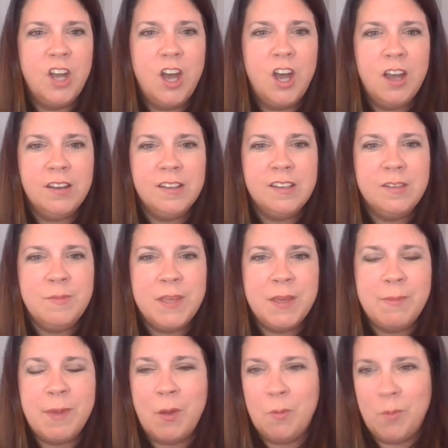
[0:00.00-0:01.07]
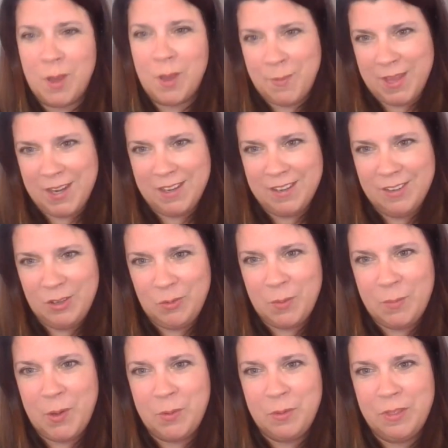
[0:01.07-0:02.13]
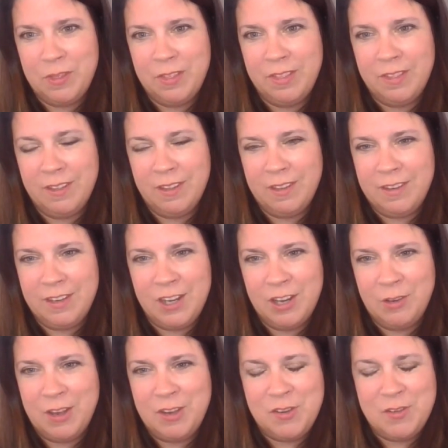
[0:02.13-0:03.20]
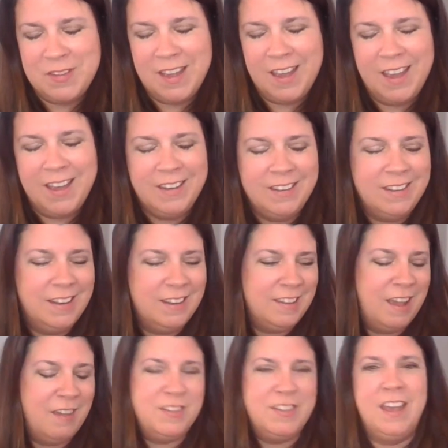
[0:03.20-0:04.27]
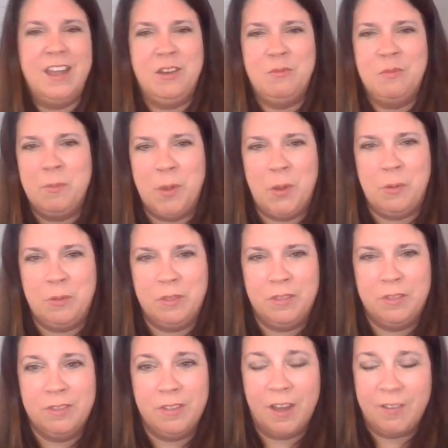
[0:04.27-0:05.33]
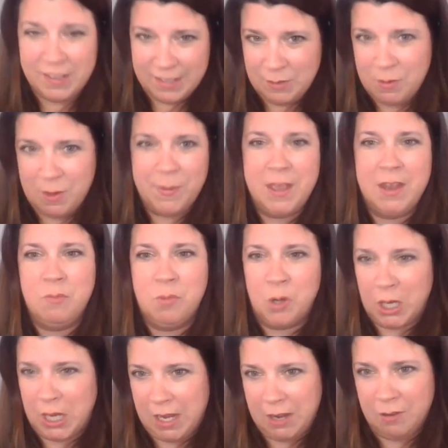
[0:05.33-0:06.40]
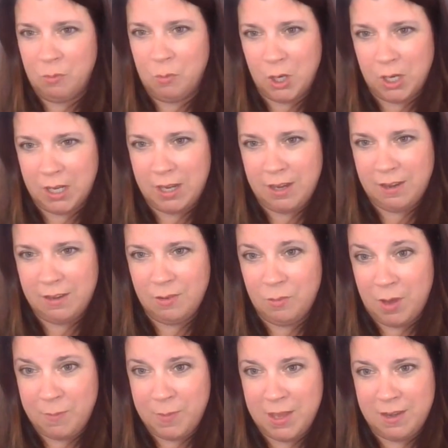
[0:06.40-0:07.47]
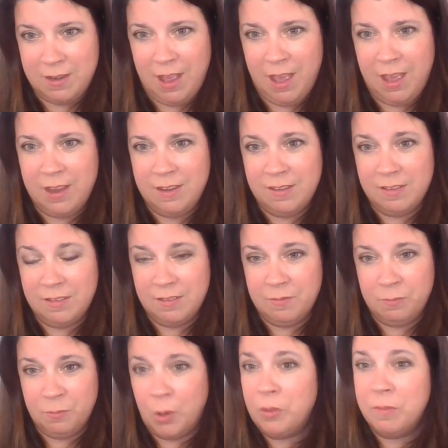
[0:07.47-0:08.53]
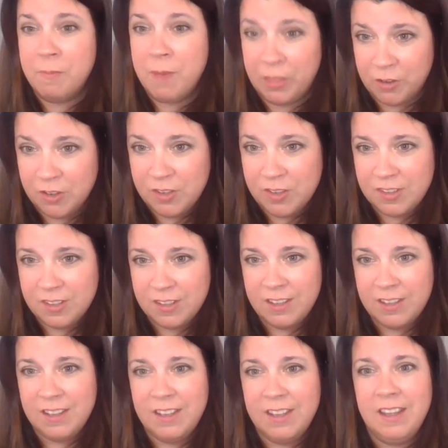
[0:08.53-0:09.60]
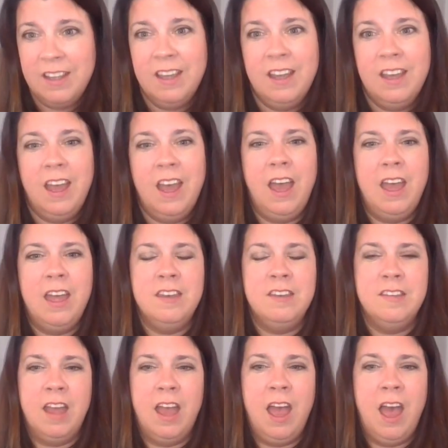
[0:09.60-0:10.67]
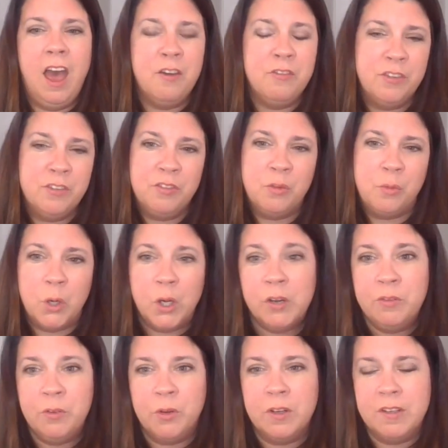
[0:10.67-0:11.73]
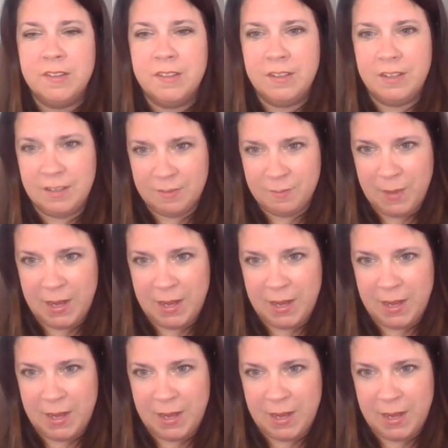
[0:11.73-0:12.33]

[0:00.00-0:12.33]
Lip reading: Talk to me about women. We're both, as you said, and as I've said, we're both obviously women, working women, and both mothers. And half of the workforce is